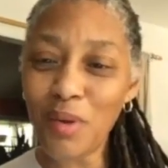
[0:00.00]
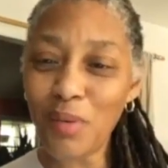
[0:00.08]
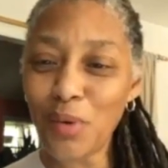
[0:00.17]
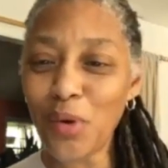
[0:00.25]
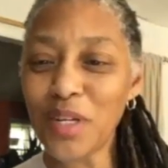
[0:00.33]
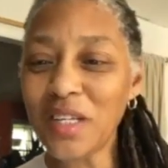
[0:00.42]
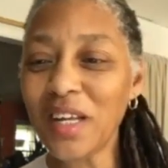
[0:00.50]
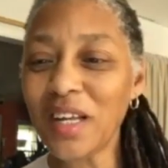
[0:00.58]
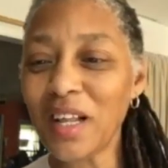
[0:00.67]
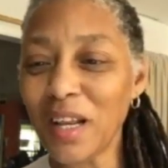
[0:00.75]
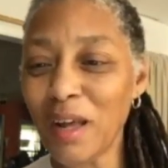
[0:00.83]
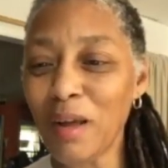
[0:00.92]
Ruritan
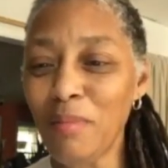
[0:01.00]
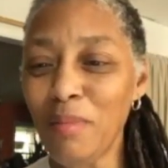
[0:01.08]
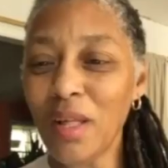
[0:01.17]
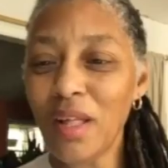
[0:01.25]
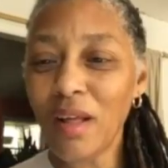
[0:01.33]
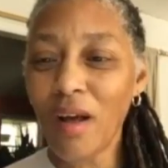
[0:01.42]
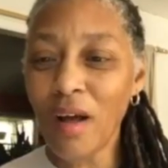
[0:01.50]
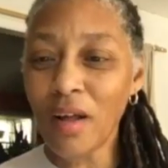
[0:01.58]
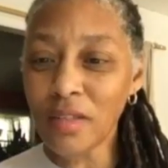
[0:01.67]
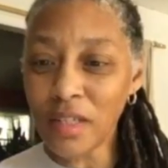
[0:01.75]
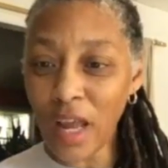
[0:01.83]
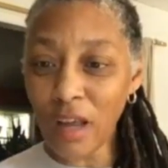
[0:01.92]
Club on
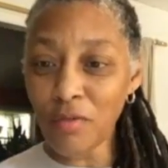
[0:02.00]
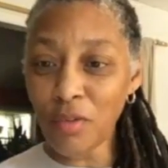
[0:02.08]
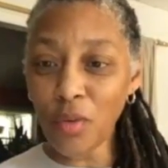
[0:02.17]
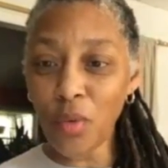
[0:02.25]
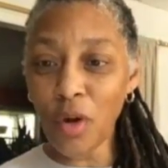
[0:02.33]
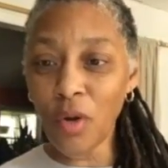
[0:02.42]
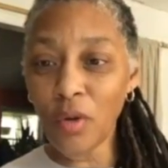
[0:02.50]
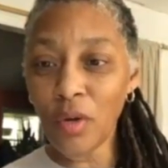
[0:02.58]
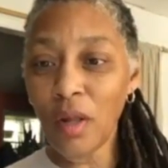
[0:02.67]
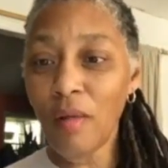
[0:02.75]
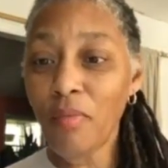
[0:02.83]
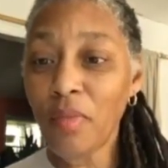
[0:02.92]
Stagville Road,
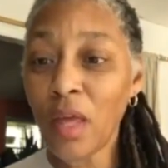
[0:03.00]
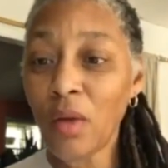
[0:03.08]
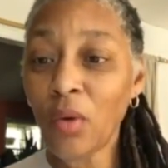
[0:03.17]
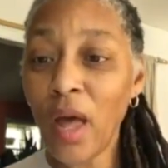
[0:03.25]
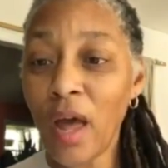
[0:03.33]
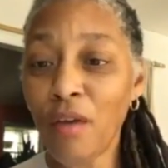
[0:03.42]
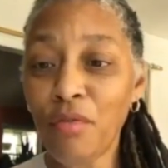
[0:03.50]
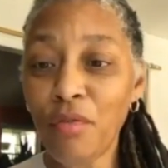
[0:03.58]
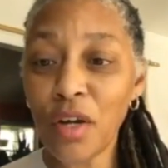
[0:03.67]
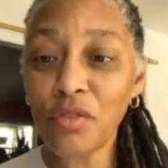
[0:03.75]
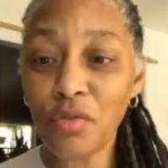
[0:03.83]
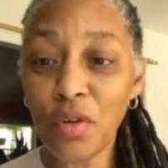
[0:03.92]
they will have
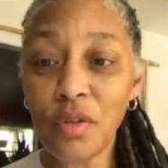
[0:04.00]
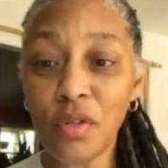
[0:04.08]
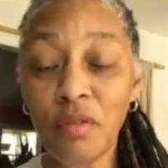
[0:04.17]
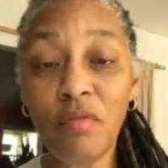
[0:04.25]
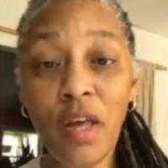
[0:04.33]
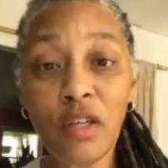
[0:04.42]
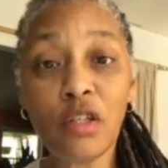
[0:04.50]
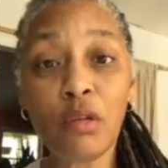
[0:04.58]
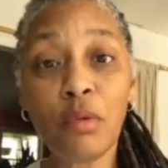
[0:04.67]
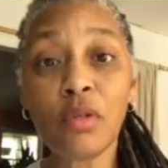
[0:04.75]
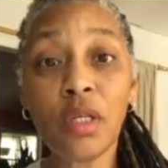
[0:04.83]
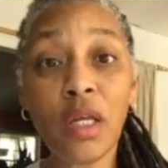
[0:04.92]
fresh fruits and
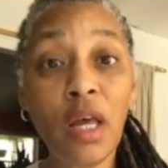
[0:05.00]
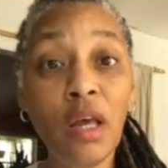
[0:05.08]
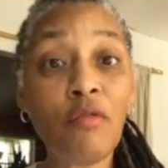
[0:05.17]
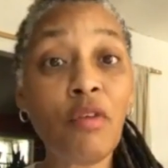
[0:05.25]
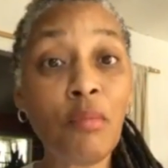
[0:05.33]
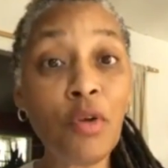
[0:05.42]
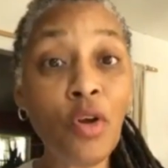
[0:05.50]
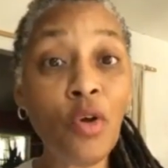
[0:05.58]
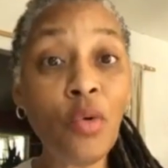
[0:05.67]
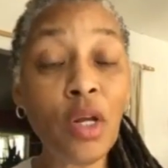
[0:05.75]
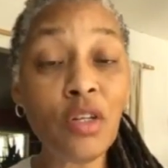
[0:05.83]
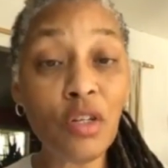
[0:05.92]
vegetables again from
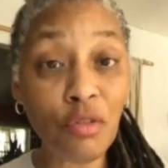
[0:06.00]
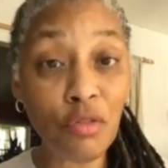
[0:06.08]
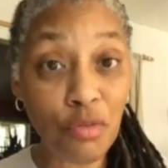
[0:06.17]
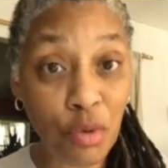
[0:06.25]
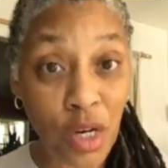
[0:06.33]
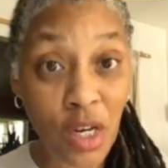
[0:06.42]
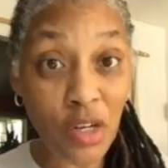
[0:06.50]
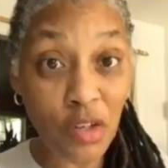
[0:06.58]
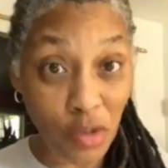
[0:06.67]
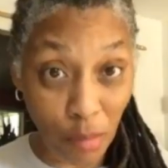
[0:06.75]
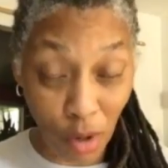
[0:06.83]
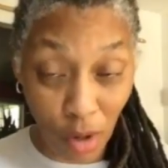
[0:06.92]
noon until 3
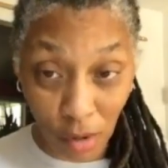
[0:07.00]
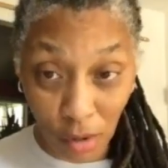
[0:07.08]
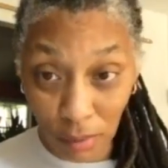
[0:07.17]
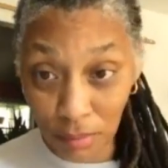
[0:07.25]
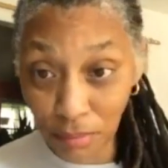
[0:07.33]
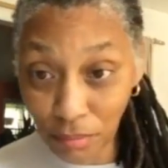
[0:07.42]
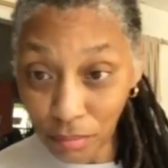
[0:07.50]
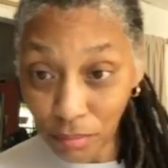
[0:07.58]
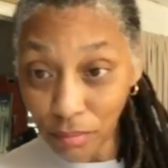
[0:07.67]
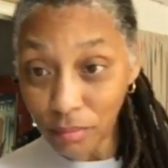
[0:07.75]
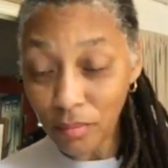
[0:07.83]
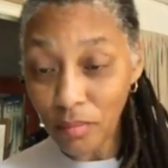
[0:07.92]
tomorrow.
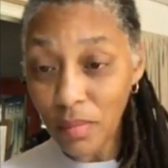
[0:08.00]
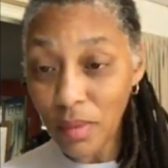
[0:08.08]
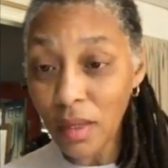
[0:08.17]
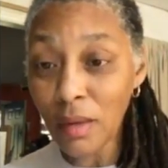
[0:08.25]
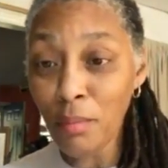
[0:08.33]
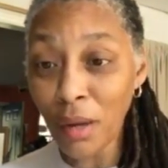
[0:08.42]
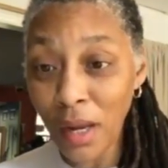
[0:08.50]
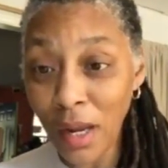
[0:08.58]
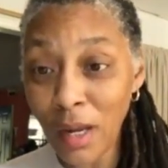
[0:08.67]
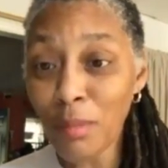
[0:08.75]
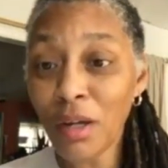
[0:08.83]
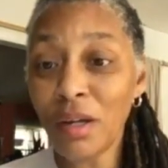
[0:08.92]

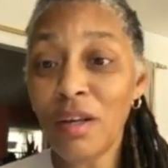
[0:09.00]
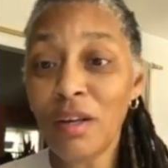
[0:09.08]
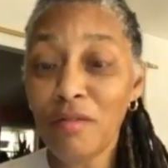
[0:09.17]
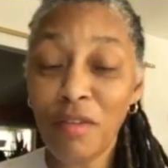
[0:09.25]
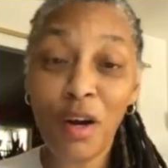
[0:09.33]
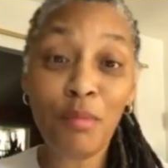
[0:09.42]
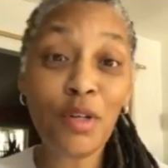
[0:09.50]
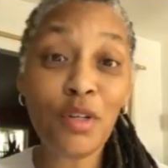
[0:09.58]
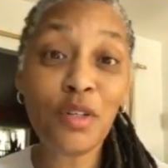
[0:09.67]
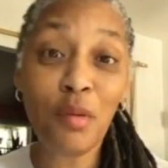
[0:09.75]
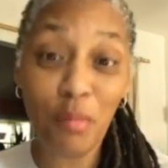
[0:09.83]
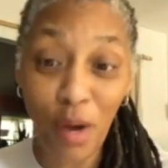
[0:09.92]
Bahama
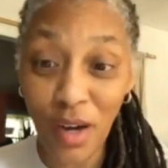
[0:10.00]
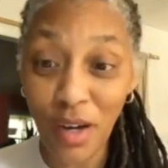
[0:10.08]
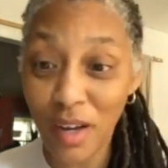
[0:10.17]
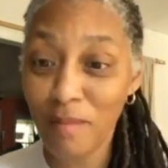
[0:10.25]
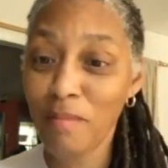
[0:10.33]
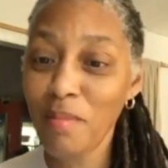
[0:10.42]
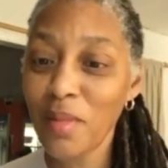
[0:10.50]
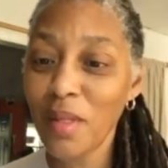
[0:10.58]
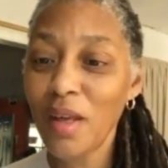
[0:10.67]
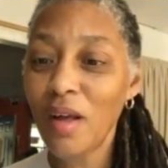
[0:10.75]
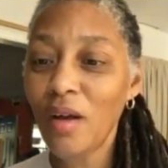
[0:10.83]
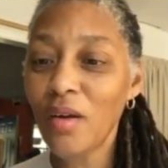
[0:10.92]
Farmers Market.
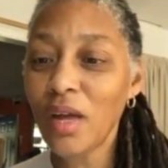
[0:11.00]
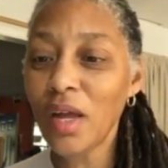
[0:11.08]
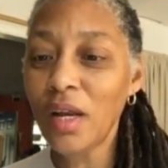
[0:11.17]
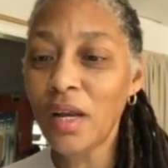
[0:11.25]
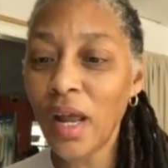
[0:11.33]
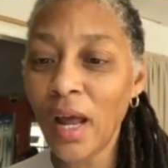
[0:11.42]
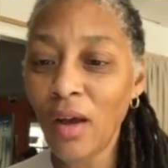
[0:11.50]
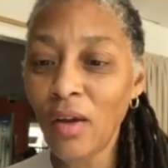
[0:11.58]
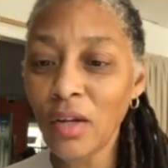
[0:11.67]
Okay, now